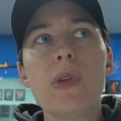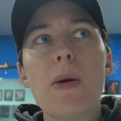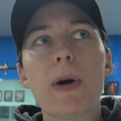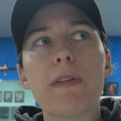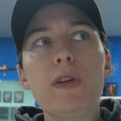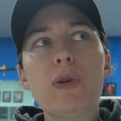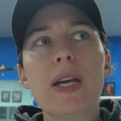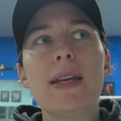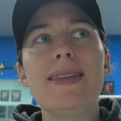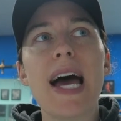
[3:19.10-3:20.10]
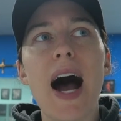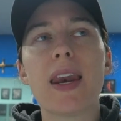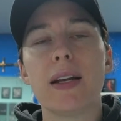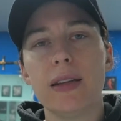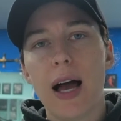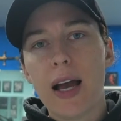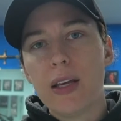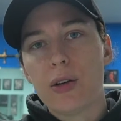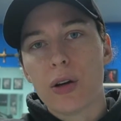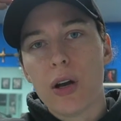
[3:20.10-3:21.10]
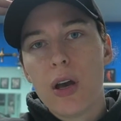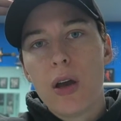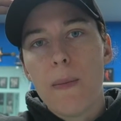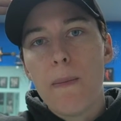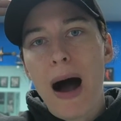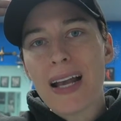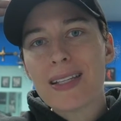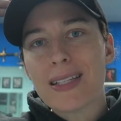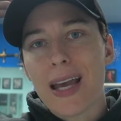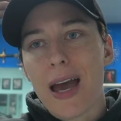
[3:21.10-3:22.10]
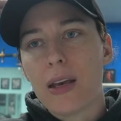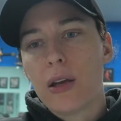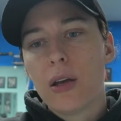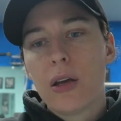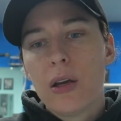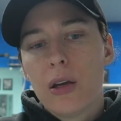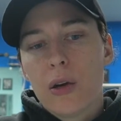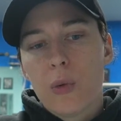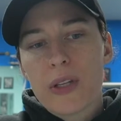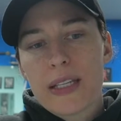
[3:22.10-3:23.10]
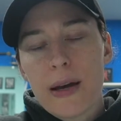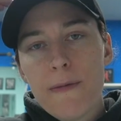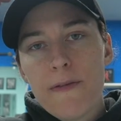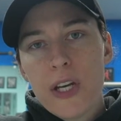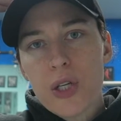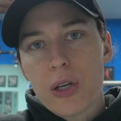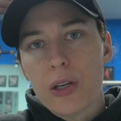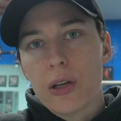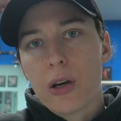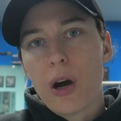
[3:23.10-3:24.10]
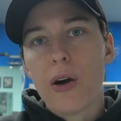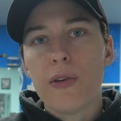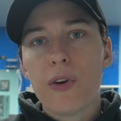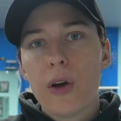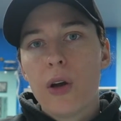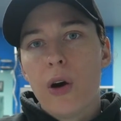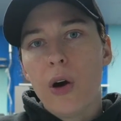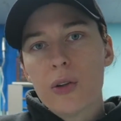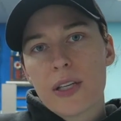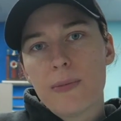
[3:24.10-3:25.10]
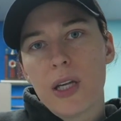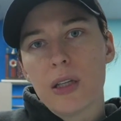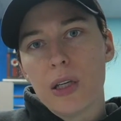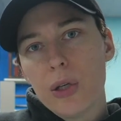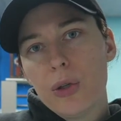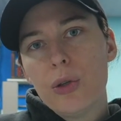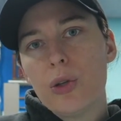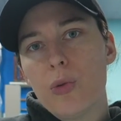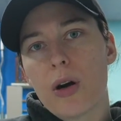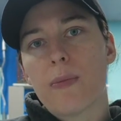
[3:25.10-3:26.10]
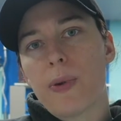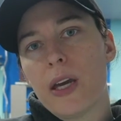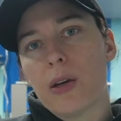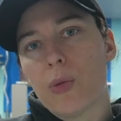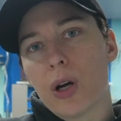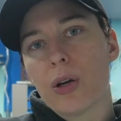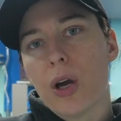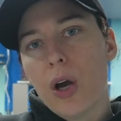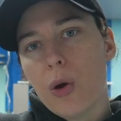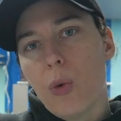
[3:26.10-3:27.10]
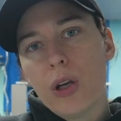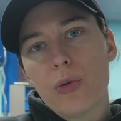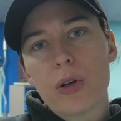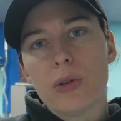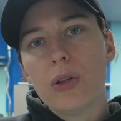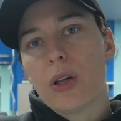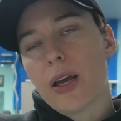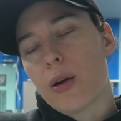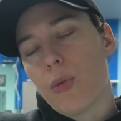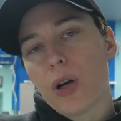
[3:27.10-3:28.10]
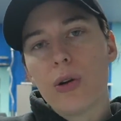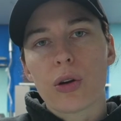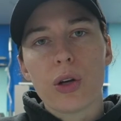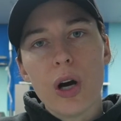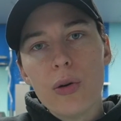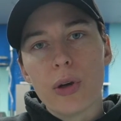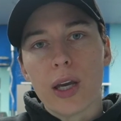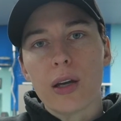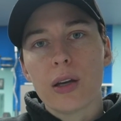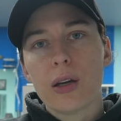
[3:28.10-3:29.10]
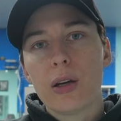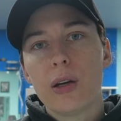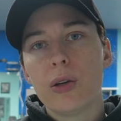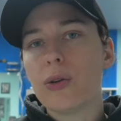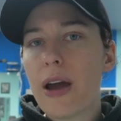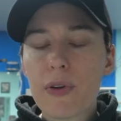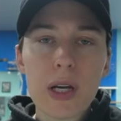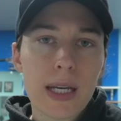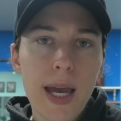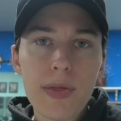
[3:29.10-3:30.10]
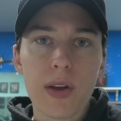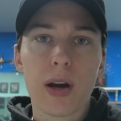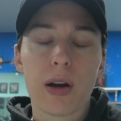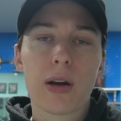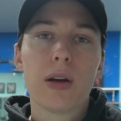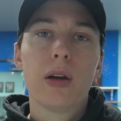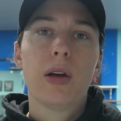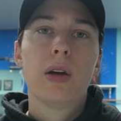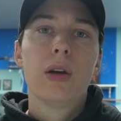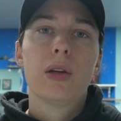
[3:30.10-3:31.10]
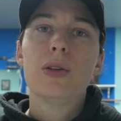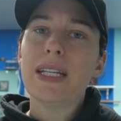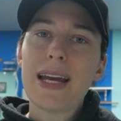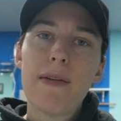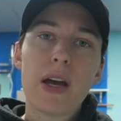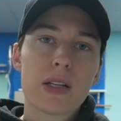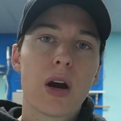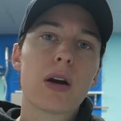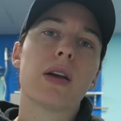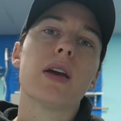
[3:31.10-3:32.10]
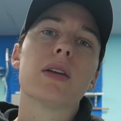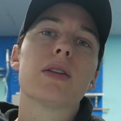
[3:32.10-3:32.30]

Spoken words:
But if you cannot align your mindset with some vision of ultimately who you want to be and what you want to look like and where you're going, you're never going to get there. You need to have that target.